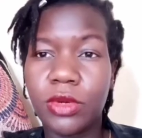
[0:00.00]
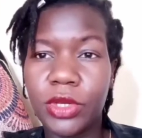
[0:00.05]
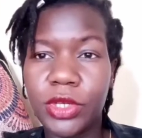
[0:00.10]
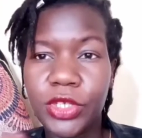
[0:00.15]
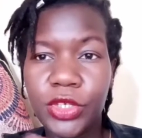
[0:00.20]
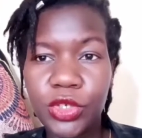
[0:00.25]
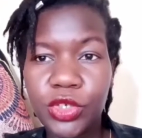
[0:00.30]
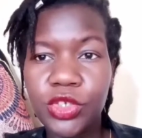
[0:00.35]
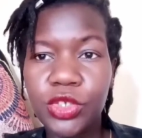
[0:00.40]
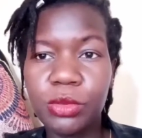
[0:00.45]

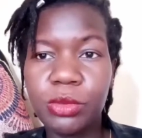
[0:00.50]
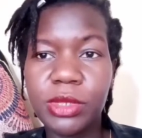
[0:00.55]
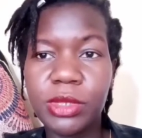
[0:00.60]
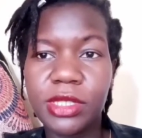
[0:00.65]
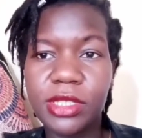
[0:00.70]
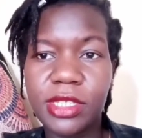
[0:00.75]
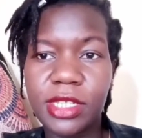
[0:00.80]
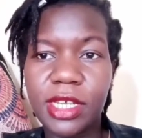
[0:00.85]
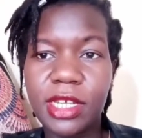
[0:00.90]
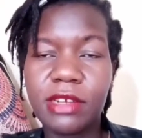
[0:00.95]
YouTube
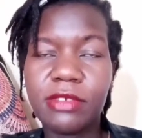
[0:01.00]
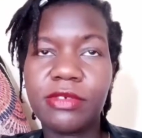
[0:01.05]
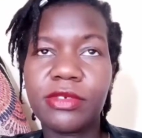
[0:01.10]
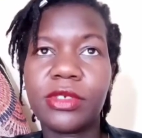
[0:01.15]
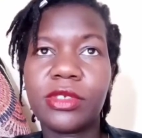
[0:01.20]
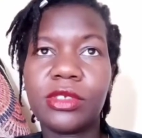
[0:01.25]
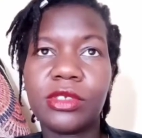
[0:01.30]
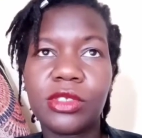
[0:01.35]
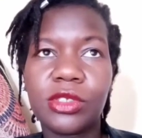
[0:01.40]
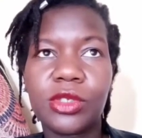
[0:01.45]
itself.
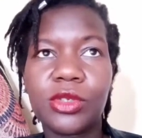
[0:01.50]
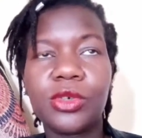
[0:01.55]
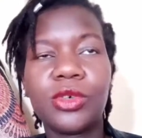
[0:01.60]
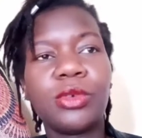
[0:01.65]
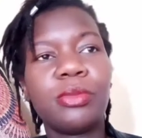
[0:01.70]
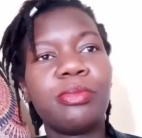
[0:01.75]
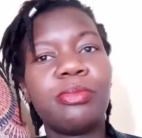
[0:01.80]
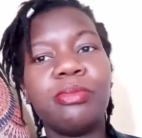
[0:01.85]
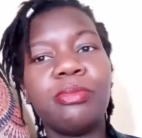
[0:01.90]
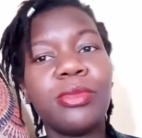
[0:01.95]
So
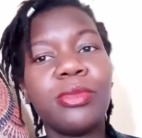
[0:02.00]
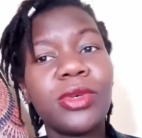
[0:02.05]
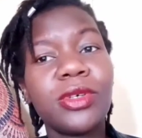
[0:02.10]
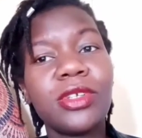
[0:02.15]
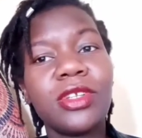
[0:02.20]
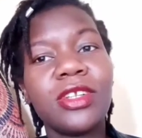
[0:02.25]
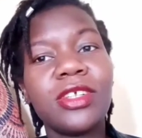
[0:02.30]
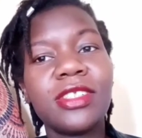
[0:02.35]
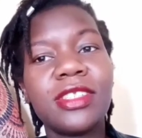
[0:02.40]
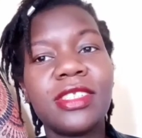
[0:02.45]

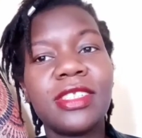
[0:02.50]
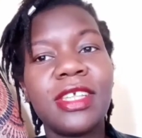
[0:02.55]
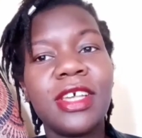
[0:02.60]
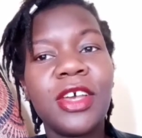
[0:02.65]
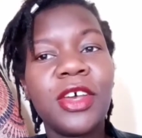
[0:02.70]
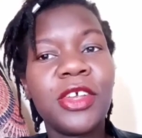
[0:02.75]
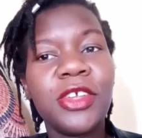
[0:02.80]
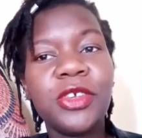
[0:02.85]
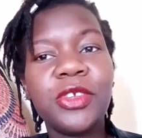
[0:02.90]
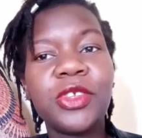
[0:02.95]

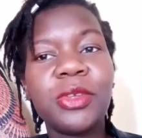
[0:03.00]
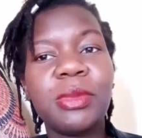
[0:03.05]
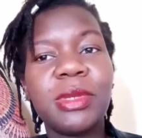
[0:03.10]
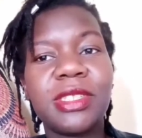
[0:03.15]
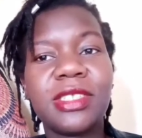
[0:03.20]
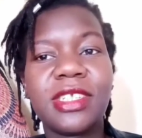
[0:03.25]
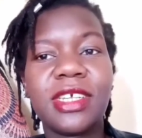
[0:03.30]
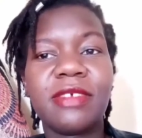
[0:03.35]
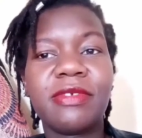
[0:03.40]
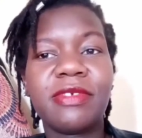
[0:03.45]
YouTube
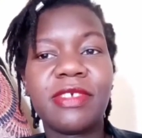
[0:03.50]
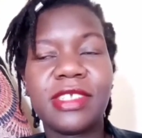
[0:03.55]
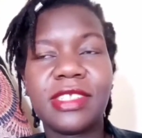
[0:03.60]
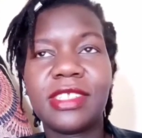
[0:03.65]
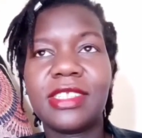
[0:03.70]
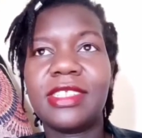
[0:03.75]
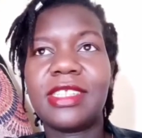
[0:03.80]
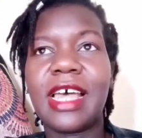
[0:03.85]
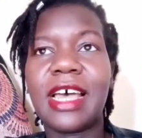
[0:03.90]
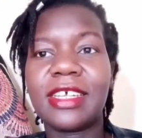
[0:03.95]
itself is
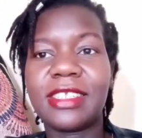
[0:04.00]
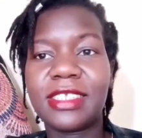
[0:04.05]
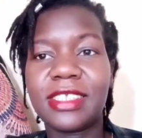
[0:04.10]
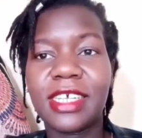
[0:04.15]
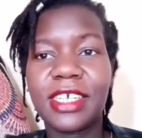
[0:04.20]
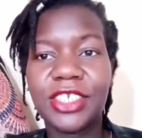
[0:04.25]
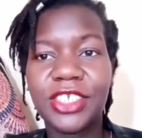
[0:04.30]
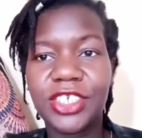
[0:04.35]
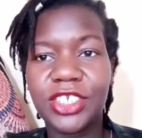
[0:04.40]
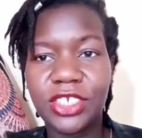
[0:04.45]
a
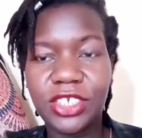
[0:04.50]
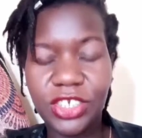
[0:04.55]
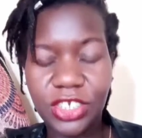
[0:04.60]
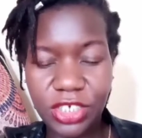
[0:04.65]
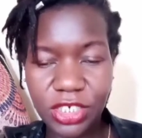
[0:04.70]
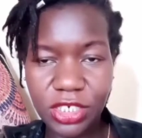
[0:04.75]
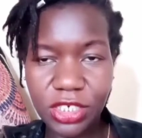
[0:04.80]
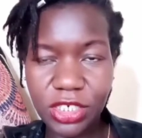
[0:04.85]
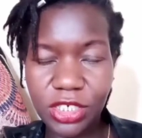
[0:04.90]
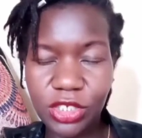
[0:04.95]
search
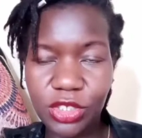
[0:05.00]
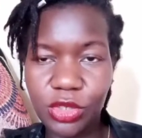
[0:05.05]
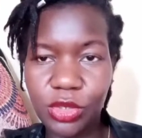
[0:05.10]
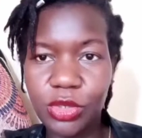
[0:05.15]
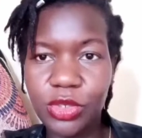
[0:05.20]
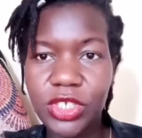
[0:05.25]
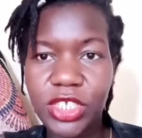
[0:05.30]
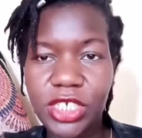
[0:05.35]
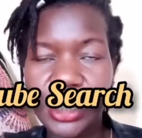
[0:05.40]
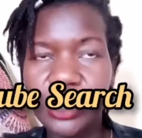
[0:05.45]
engine, so you
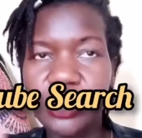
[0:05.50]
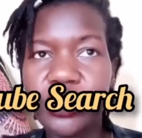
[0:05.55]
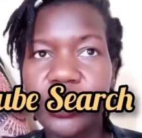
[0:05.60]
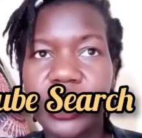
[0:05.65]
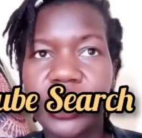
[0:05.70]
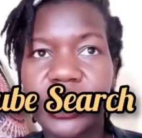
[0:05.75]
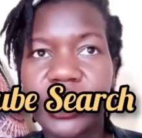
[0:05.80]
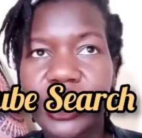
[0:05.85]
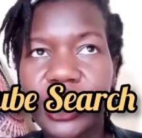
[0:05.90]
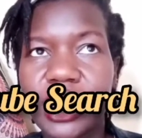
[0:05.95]
just go and
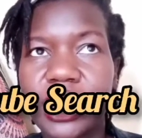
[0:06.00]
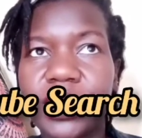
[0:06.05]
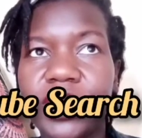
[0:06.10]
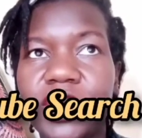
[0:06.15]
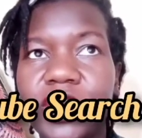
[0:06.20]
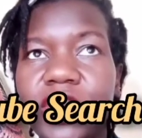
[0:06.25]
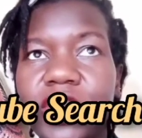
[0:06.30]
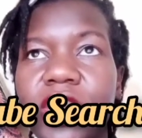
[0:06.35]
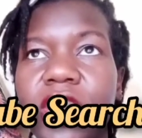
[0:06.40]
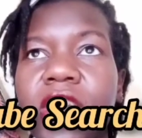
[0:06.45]
search
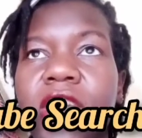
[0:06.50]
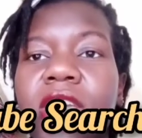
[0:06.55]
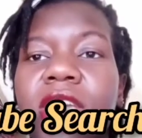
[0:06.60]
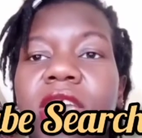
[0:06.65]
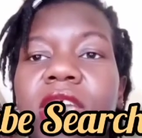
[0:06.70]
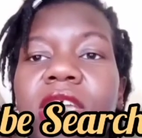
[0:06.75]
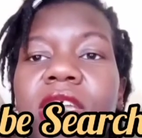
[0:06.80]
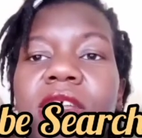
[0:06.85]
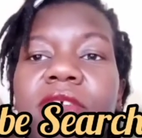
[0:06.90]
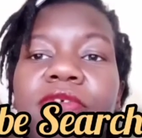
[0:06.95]

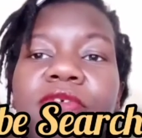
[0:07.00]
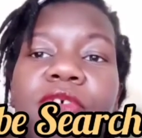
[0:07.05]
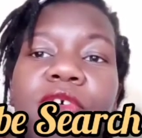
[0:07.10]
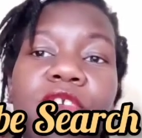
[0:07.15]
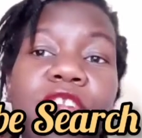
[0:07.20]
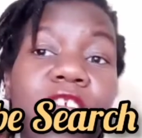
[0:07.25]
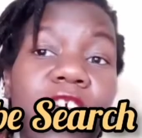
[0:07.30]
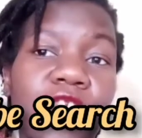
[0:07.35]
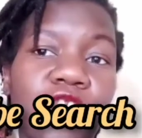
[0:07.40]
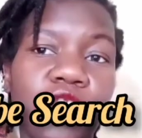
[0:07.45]
for
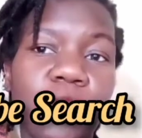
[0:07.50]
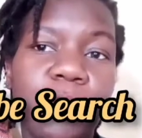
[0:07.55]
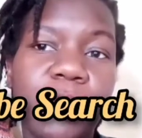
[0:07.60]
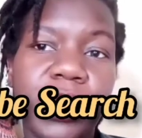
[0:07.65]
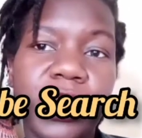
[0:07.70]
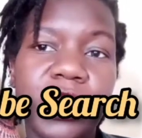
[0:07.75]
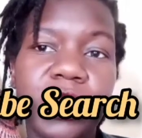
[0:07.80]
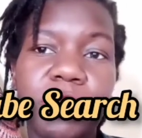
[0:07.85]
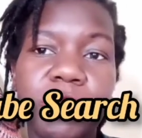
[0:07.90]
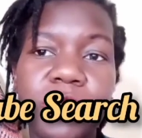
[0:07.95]

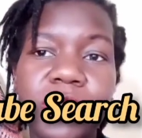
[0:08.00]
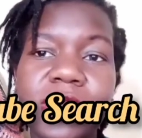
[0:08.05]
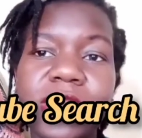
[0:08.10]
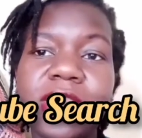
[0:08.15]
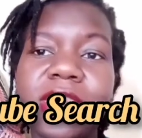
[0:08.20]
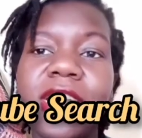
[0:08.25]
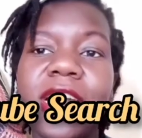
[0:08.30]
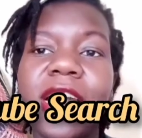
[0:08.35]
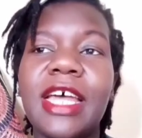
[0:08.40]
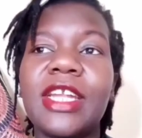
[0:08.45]
non-copyright music
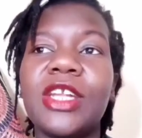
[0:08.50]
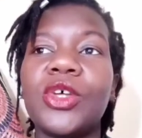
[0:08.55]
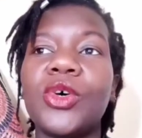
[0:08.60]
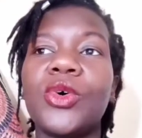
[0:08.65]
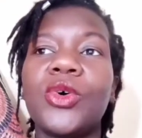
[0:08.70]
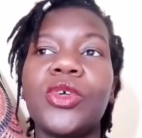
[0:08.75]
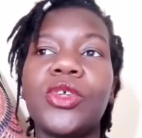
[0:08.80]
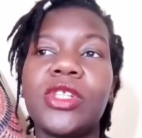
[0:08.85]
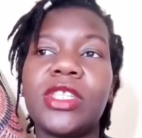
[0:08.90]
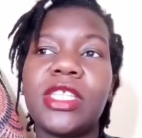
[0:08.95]
and
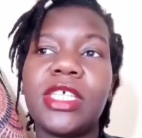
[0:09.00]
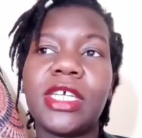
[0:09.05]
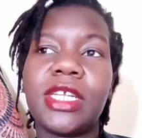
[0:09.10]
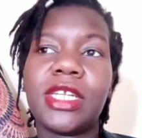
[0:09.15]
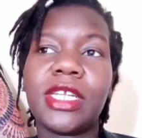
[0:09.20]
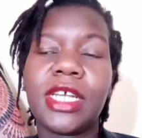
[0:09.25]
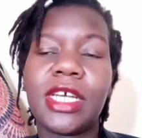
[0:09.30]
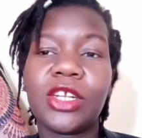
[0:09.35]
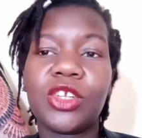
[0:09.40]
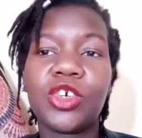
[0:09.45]
all the
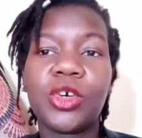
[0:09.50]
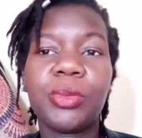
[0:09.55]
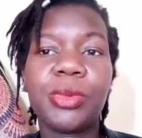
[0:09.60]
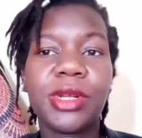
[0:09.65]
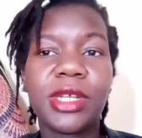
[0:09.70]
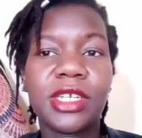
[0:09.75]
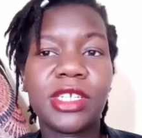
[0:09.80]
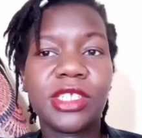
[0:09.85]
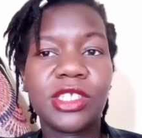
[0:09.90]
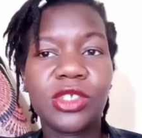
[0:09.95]

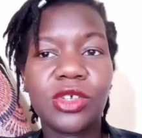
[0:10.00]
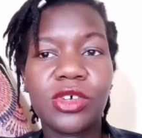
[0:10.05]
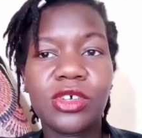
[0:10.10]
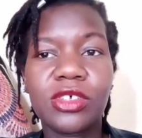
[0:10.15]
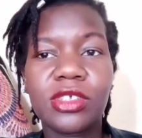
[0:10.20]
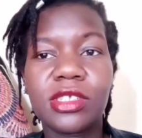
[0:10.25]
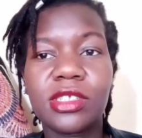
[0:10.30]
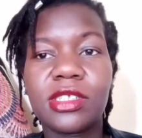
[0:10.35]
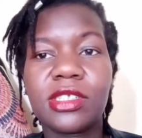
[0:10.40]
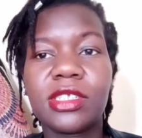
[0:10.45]
non-copyright
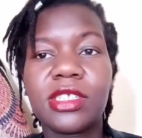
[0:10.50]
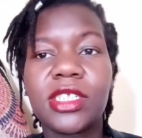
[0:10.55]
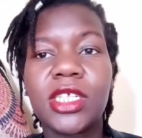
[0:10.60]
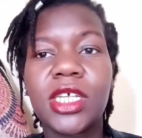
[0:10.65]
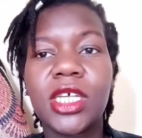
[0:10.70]
songs